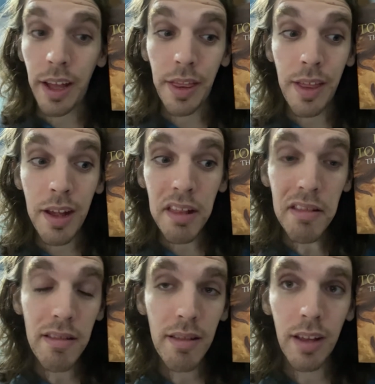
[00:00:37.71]

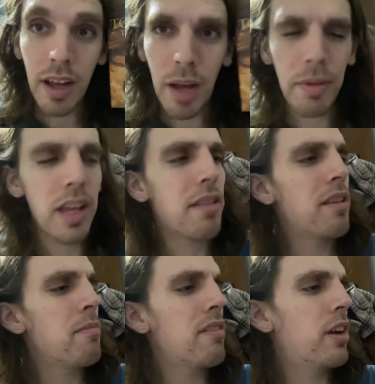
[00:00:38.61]
This copy
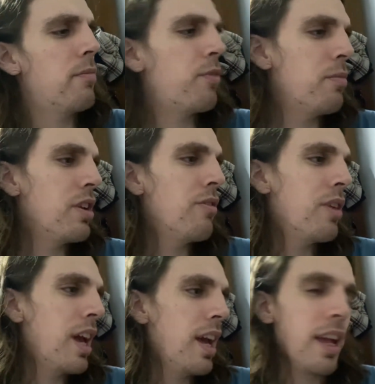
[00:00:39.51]
seems to come from the
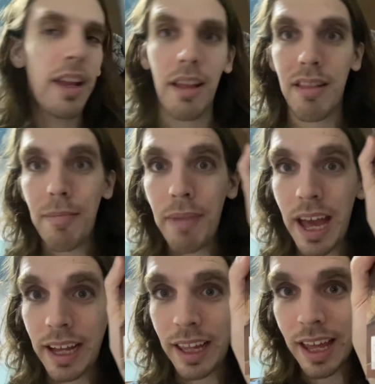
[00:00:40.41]
UK, because the
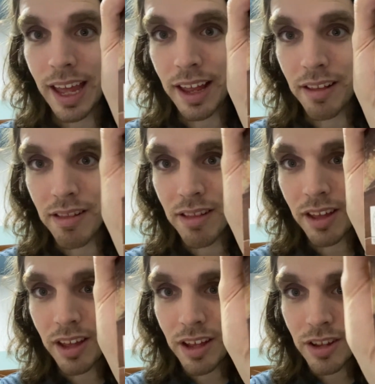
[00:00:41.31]
back has
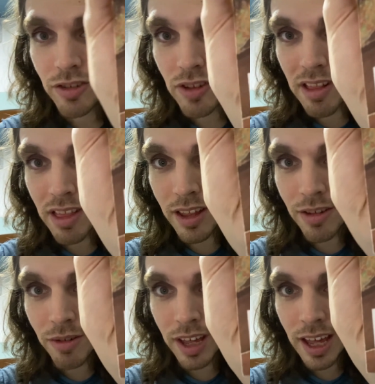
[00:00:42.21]
just the
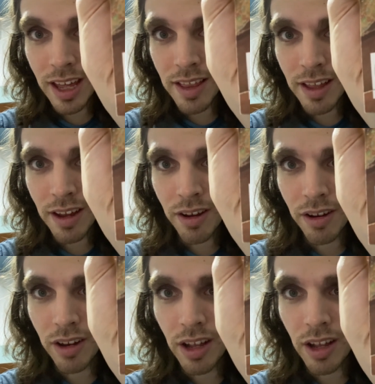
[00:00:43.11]
UK there,